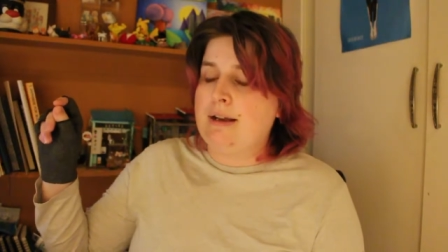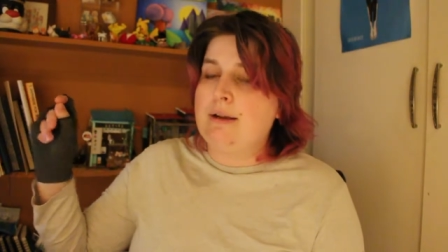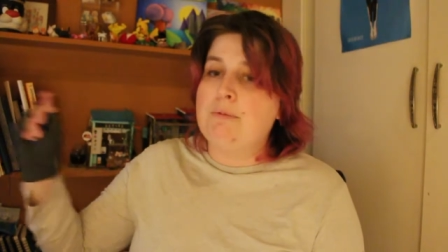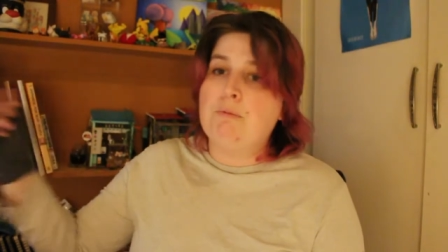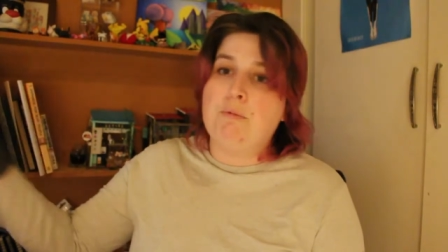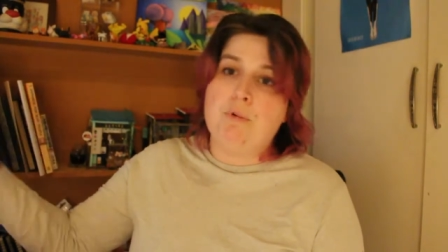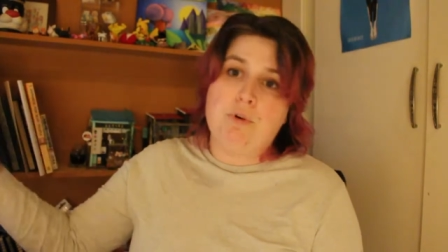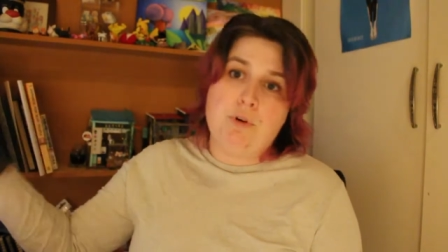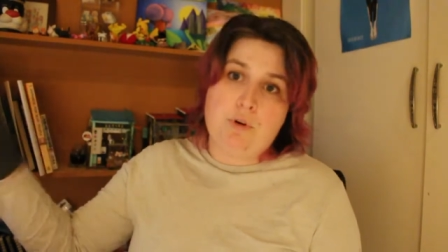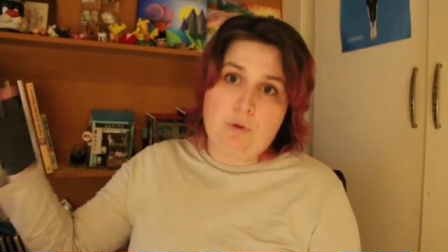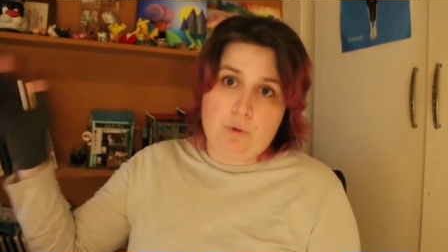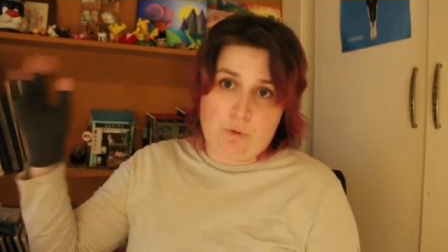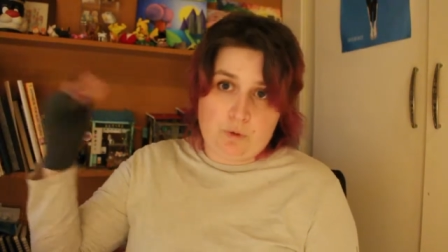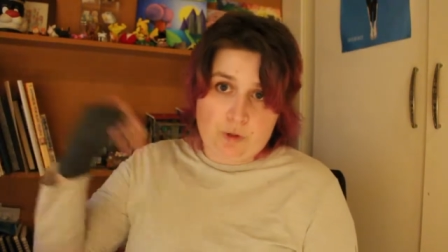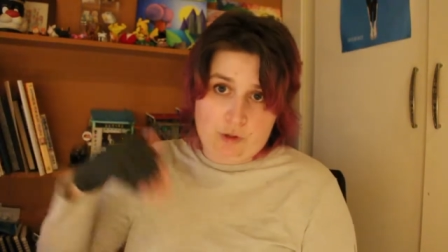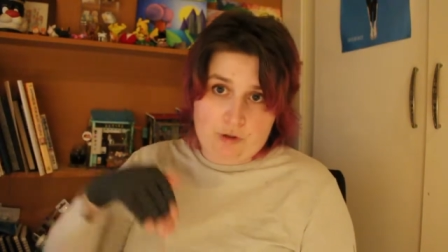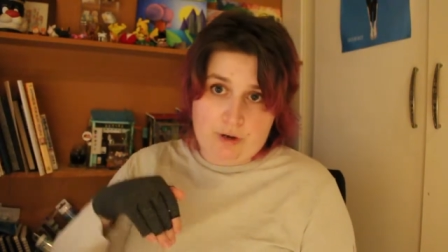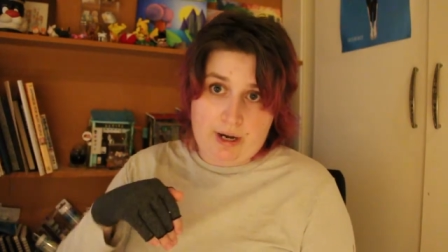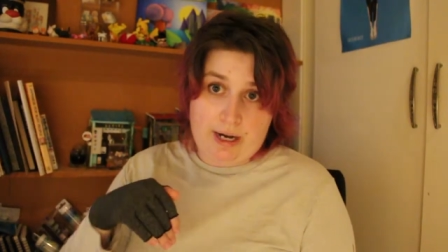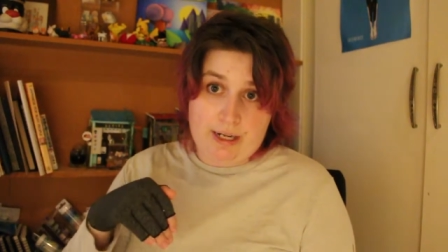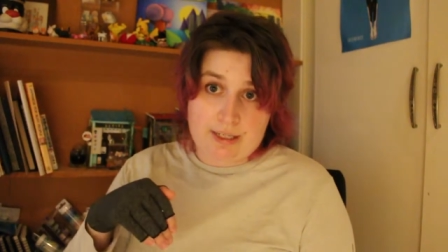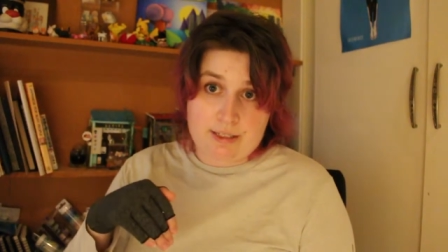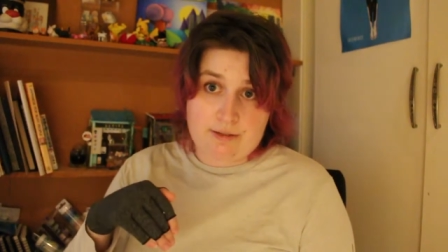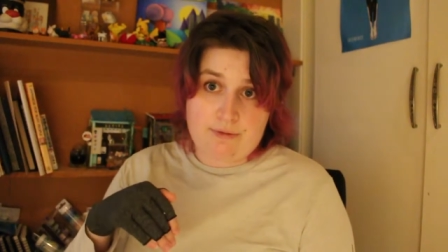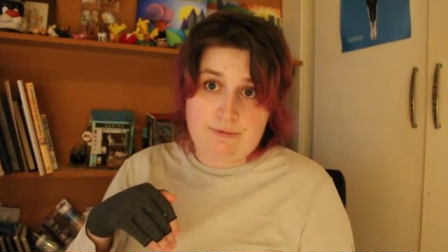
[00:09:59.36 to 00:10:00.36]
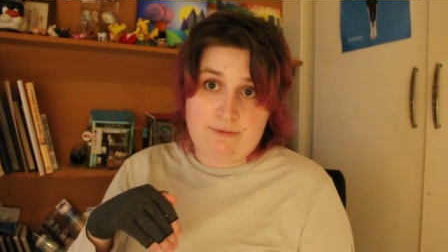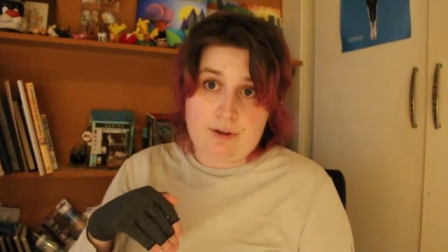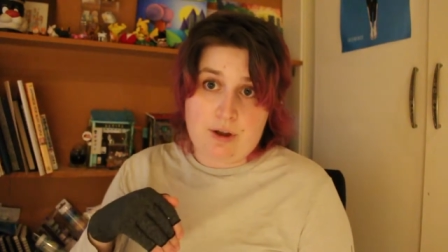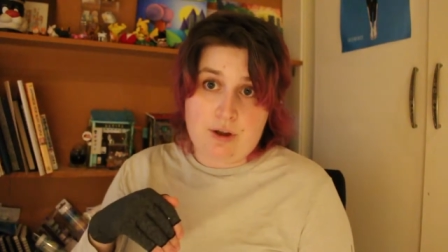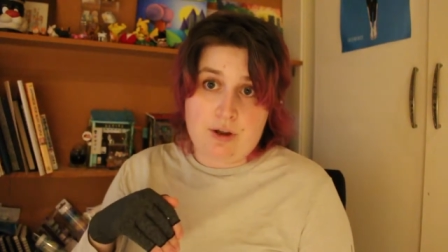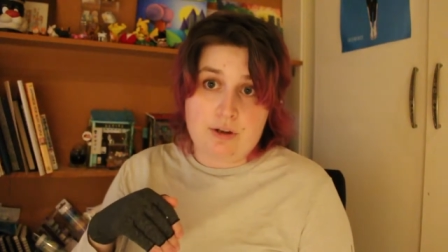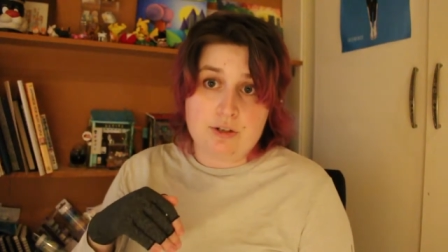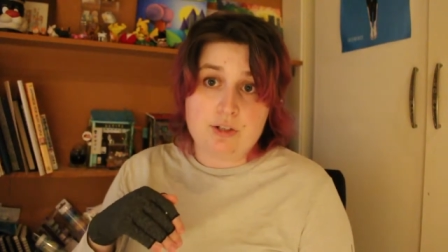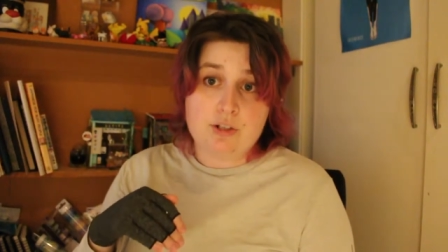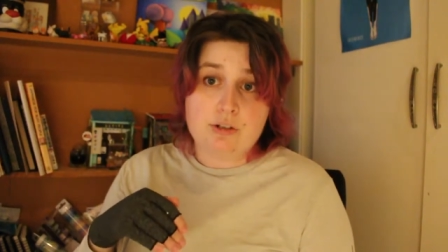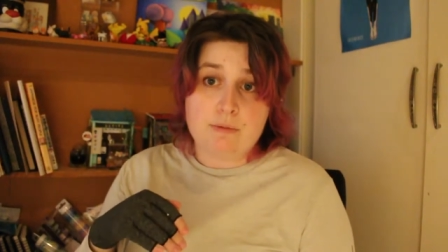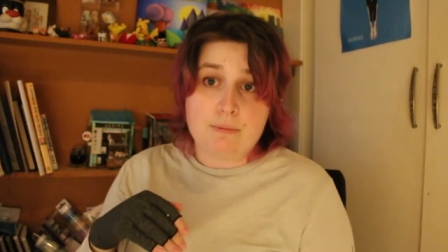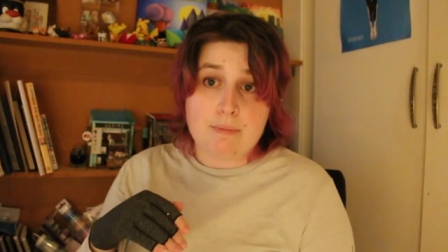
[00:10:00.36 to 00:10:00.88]
will
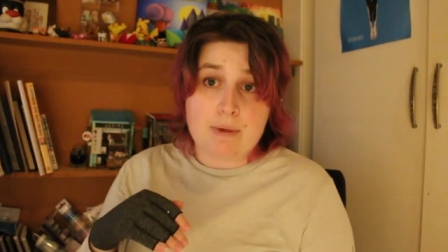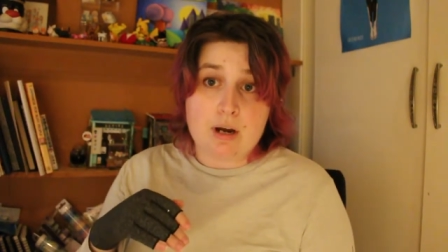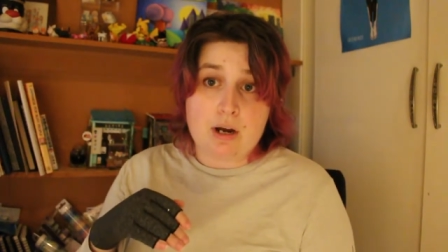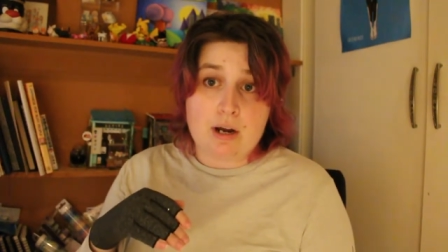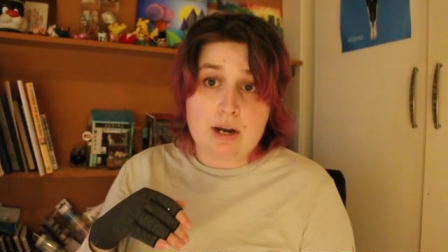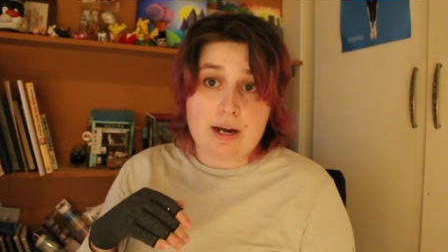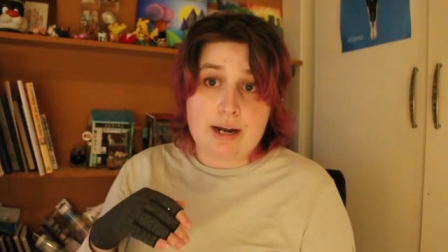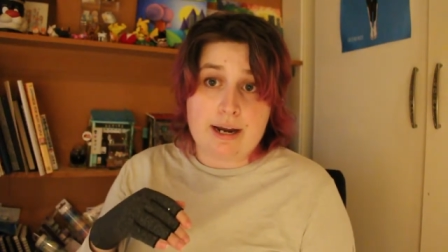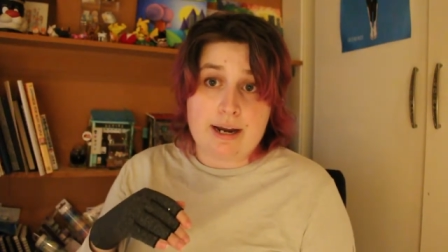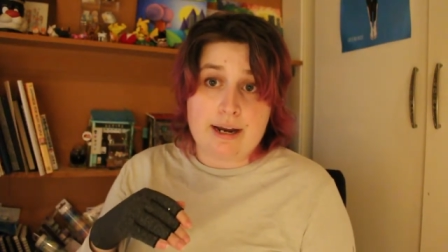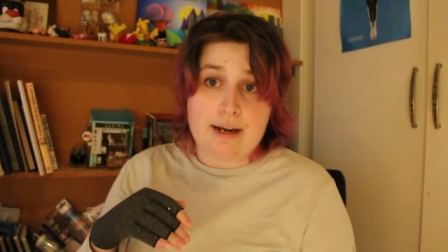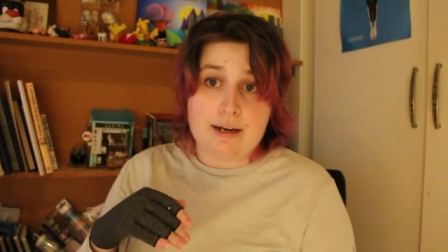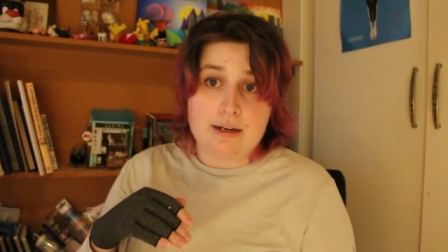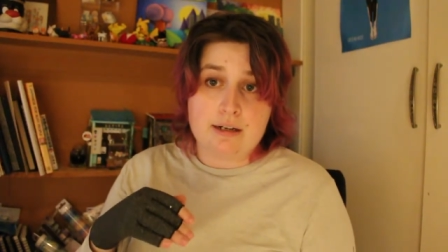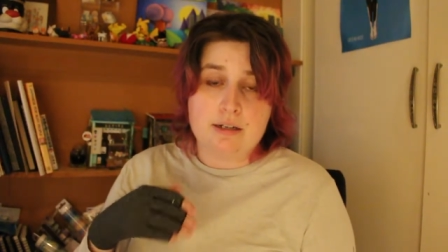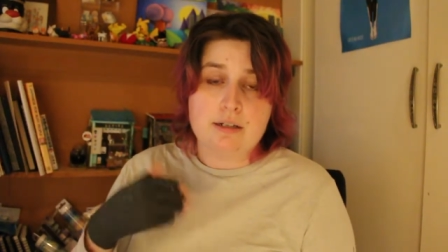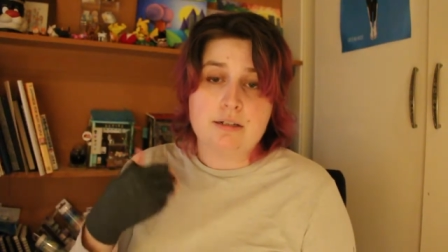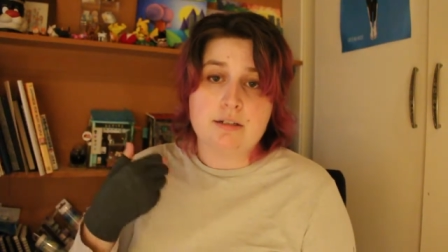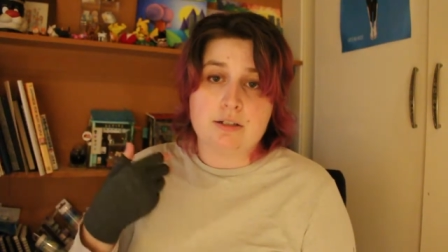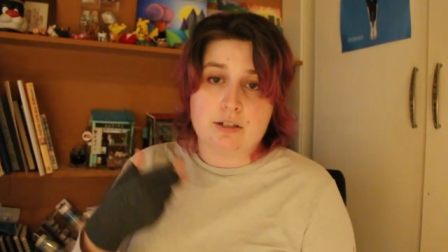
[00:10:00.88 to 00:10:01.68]
transfer to my